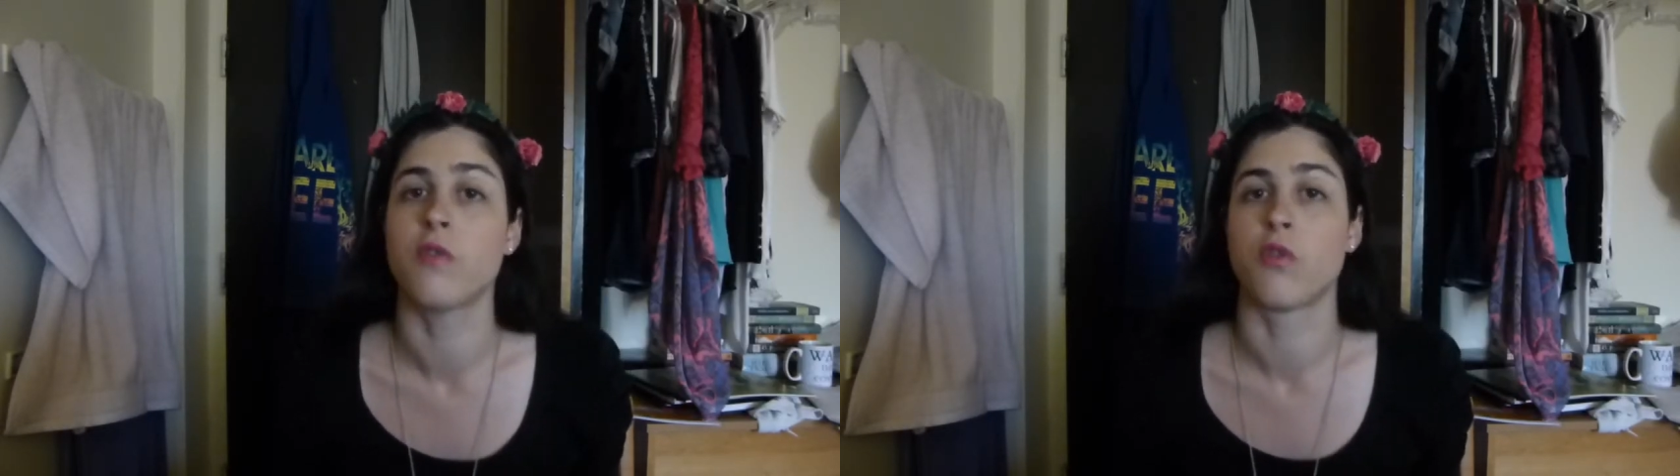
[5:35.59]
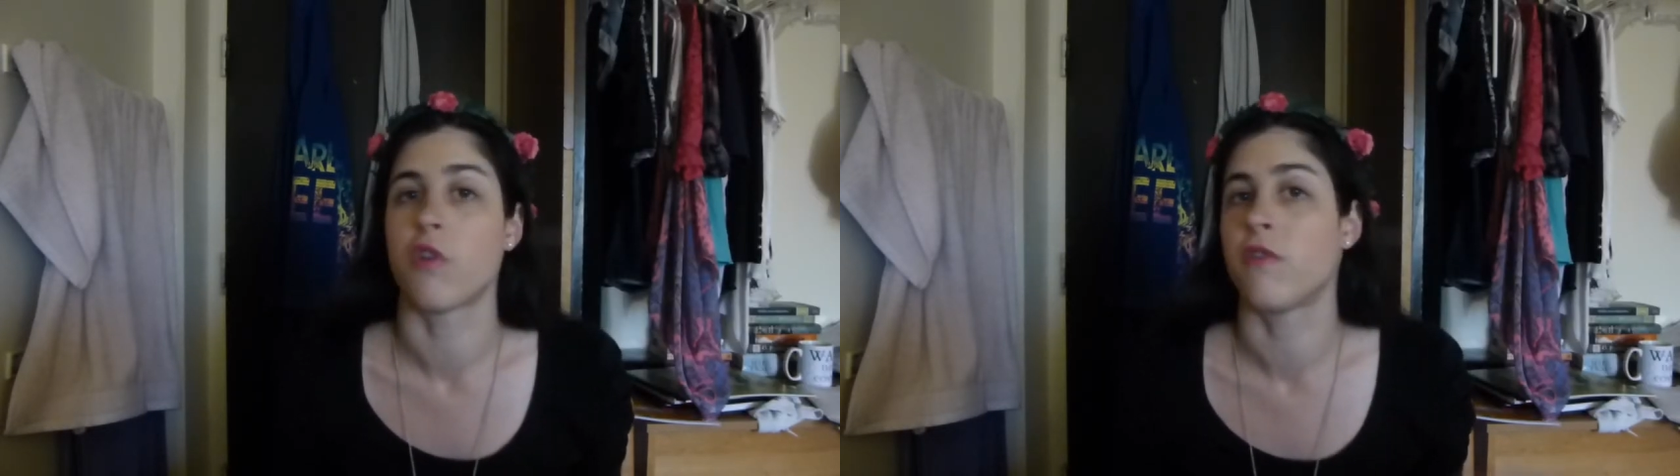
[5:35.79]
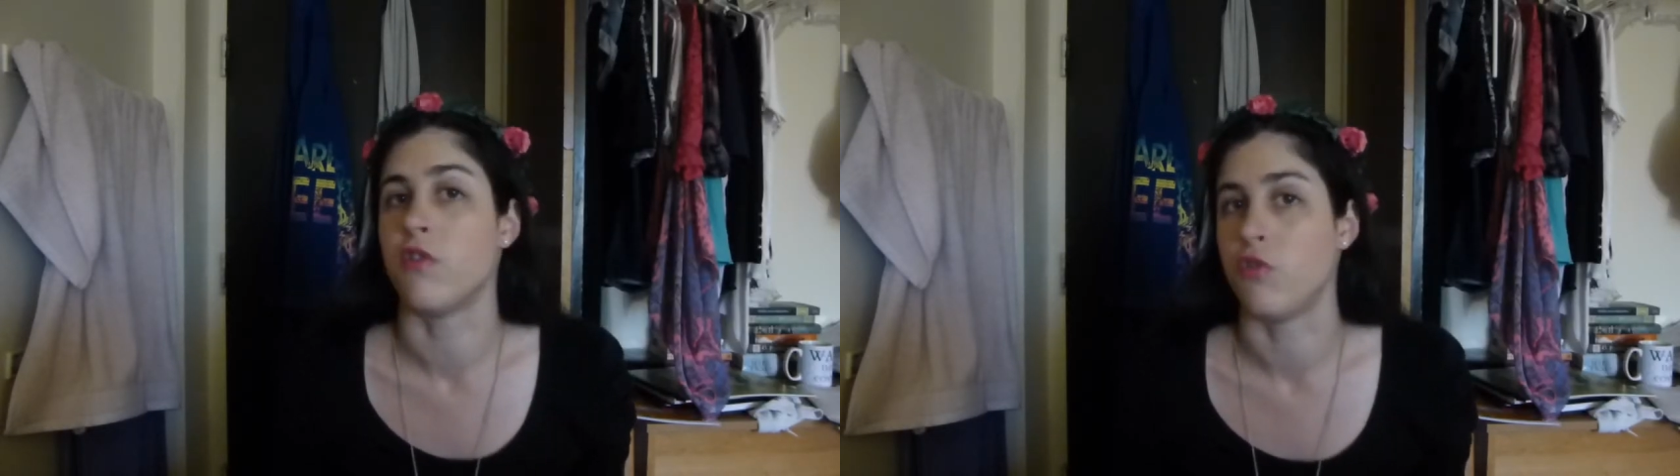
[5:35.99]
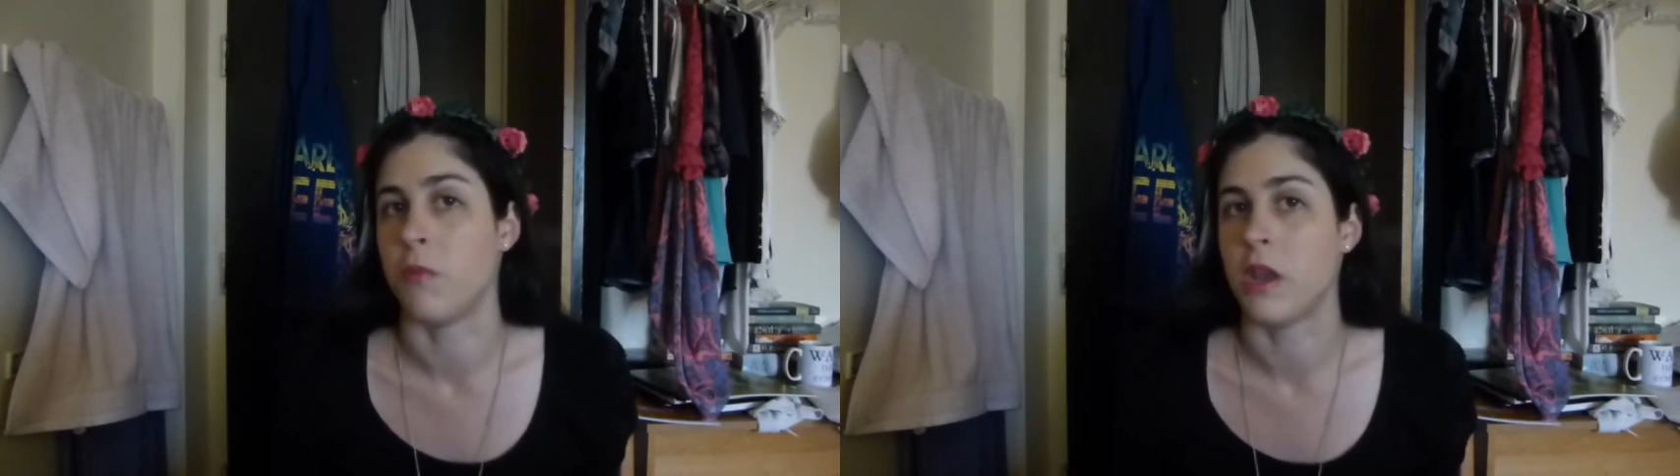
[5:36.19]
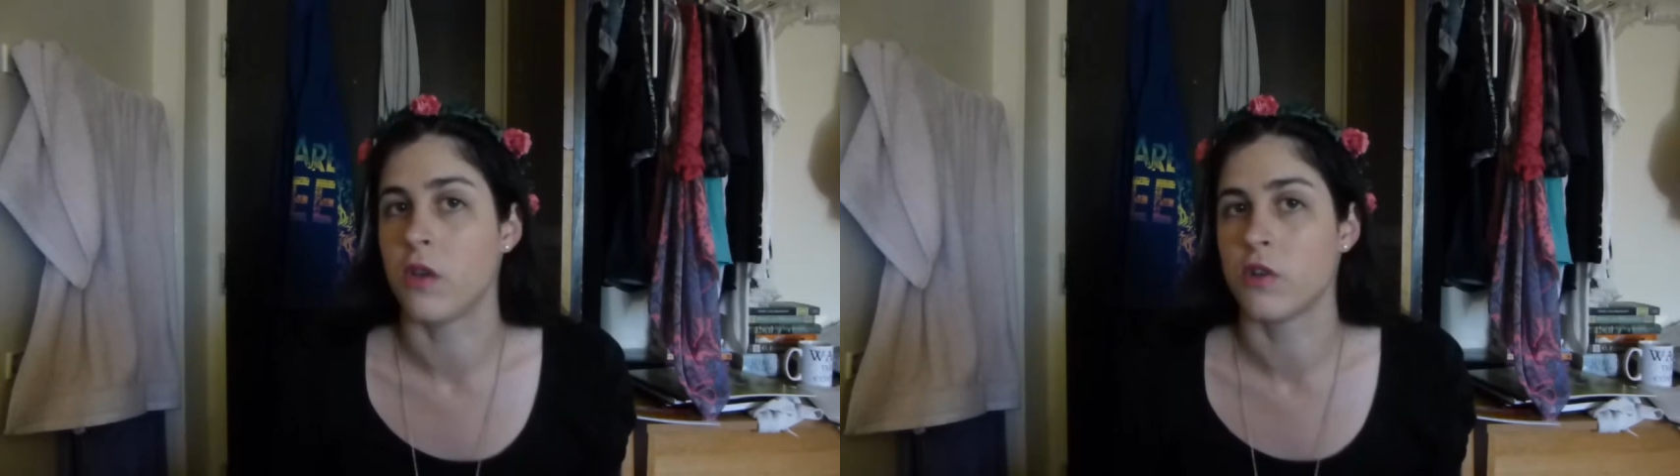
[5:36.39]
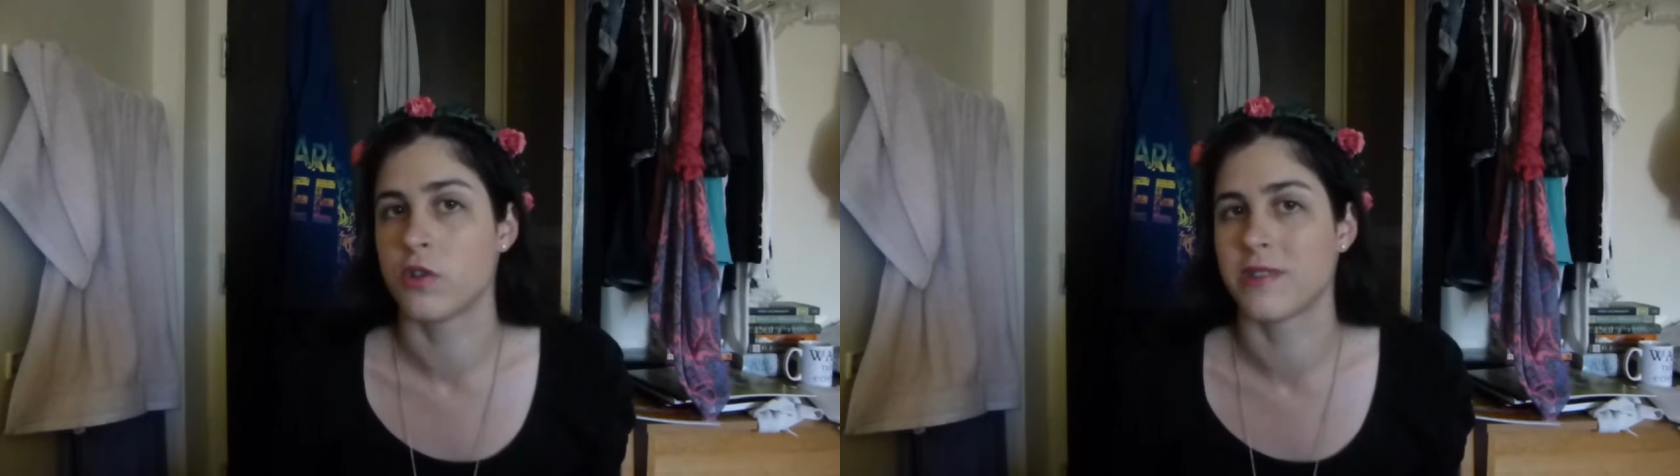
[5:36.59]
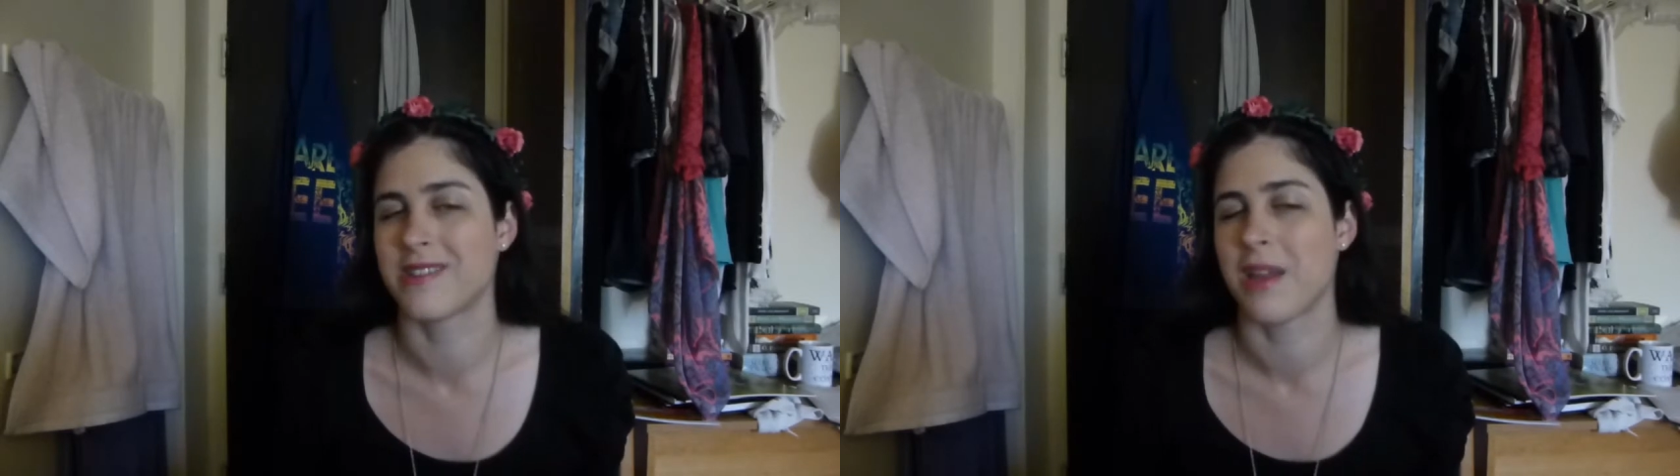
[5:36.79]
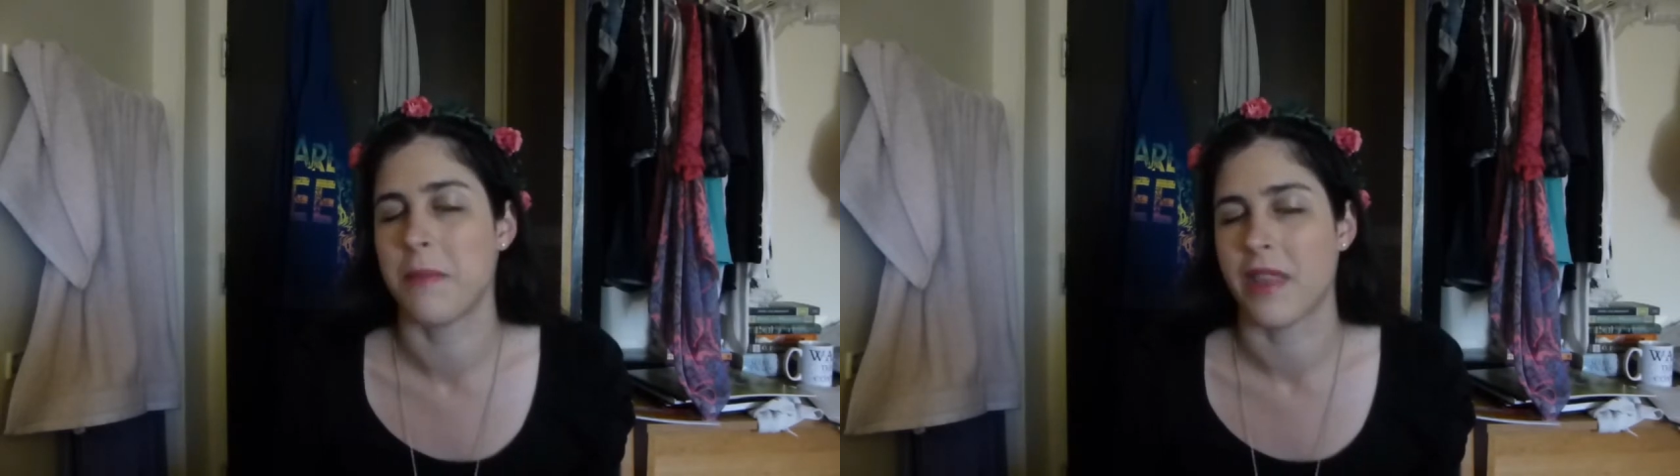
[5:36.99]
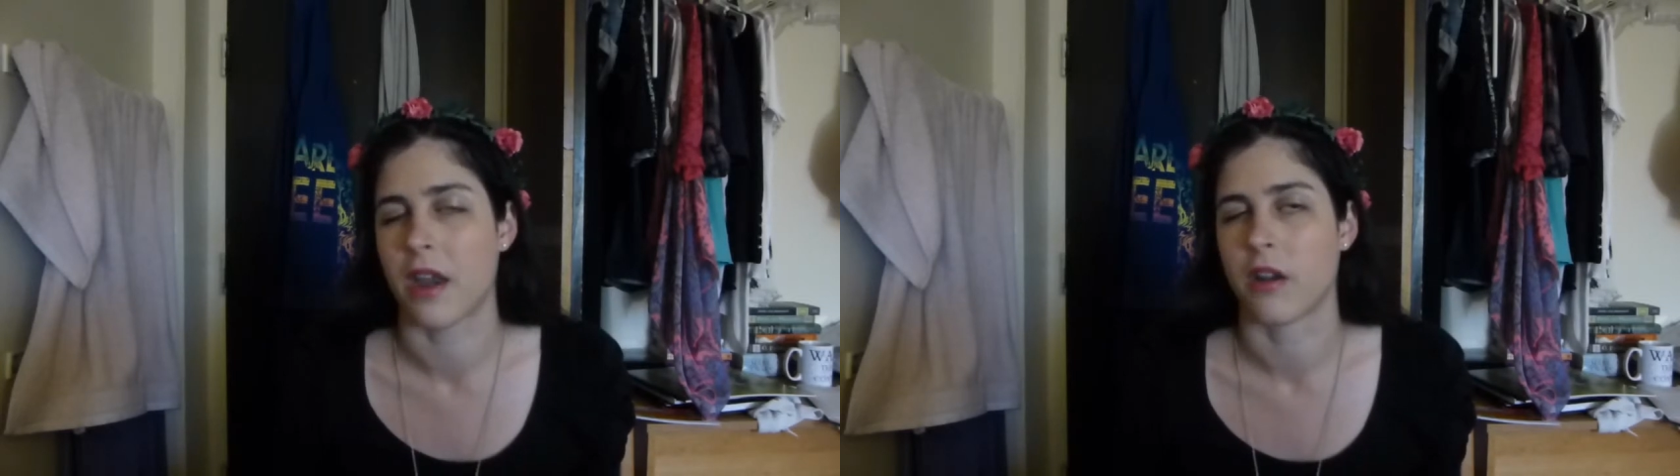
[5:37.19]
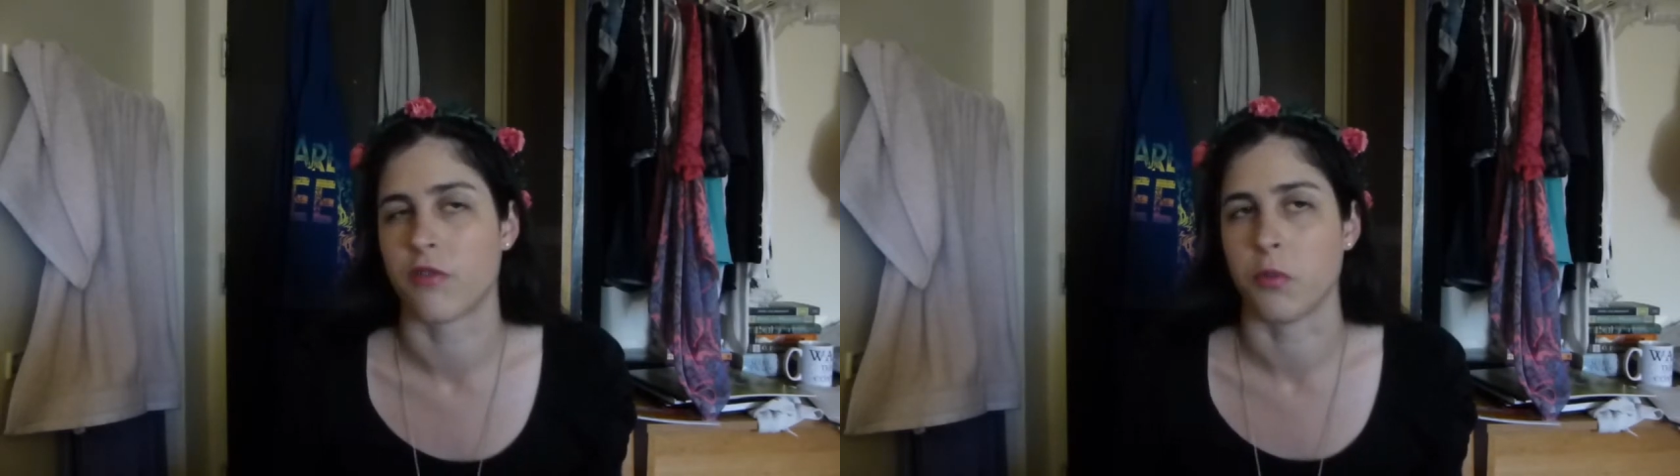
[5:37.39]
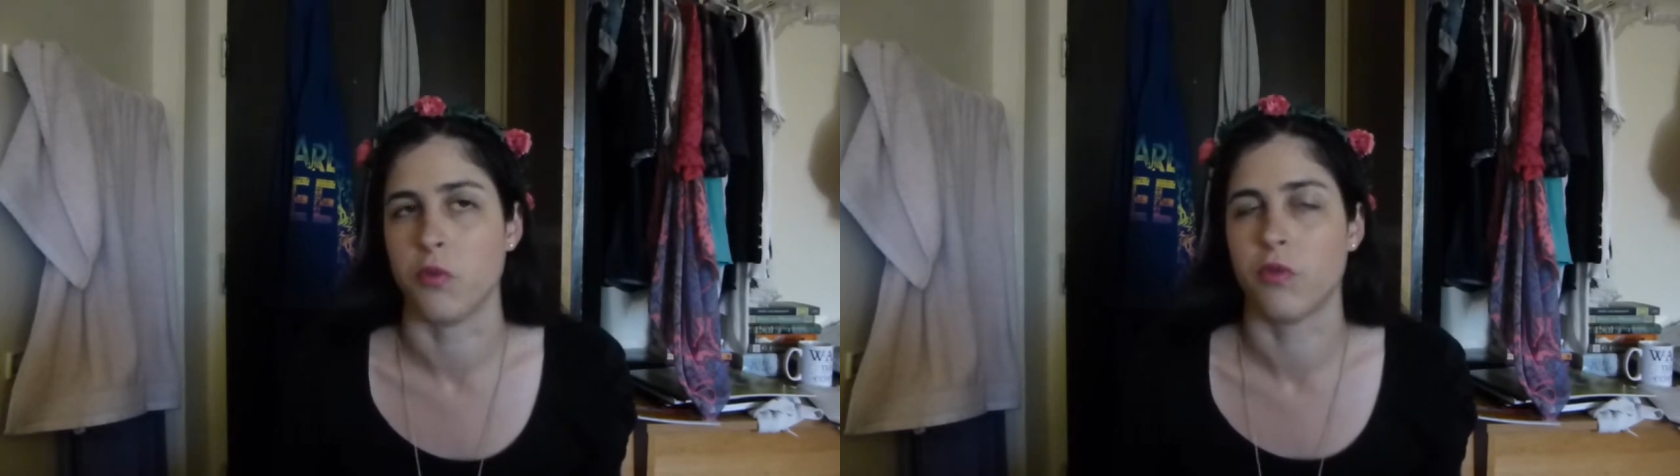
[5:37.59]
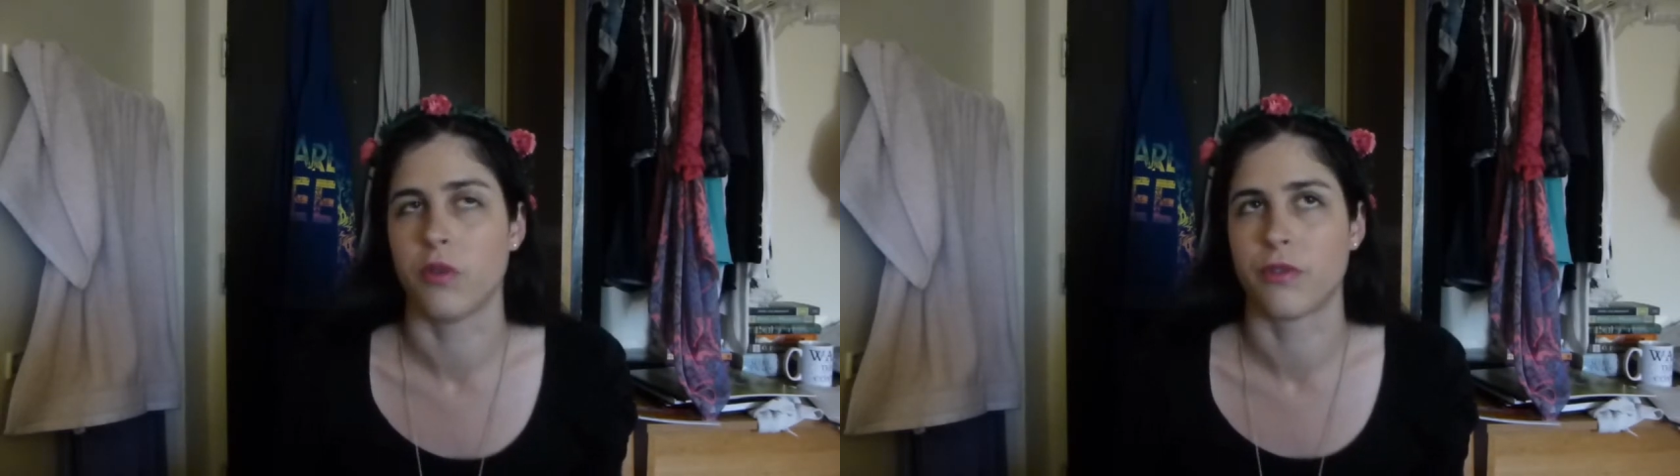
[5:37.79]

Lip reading: so I drafted too many creatures this time and not enough removal,